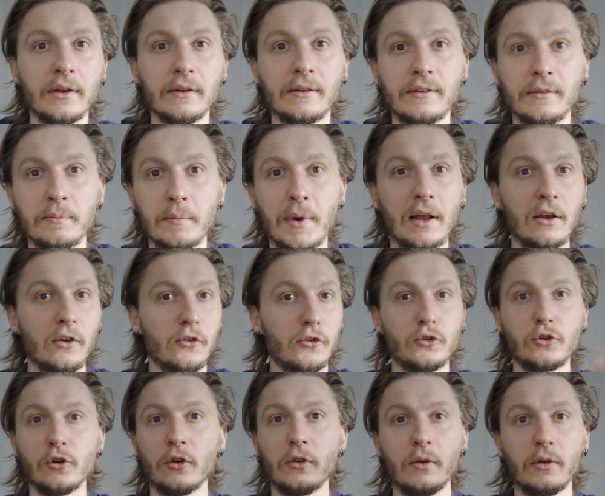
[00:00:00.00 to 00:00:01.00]
smell
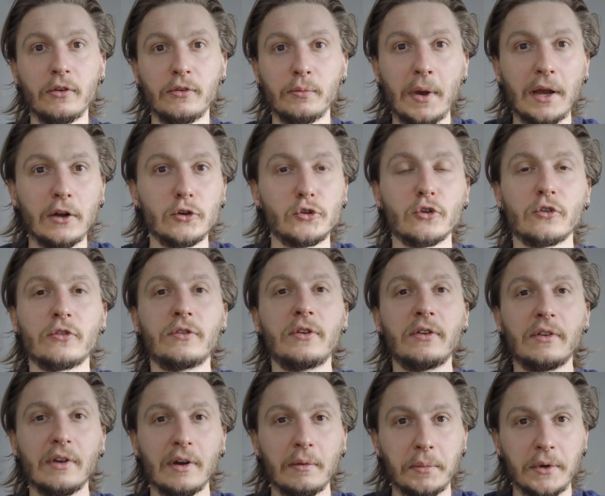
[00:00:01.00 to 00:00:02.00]
just
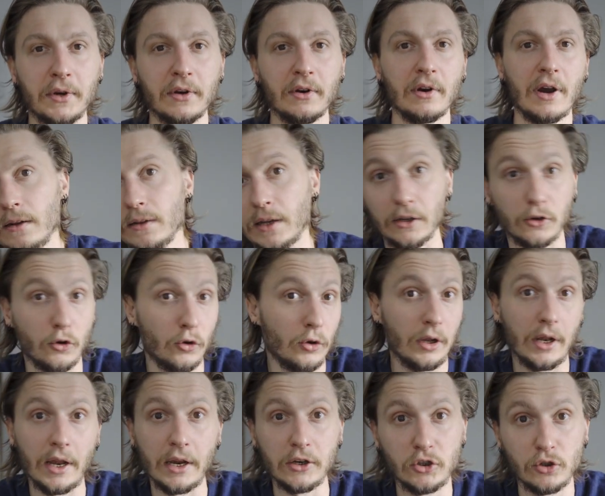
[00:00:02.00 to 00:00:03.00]
disappear. That's gonna
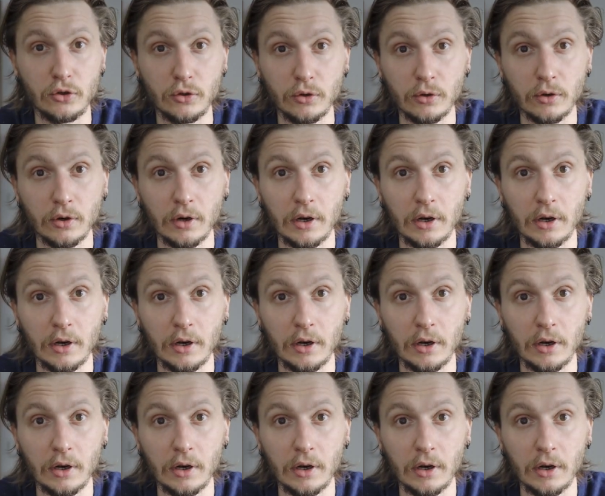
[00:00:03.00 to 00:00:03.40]
let you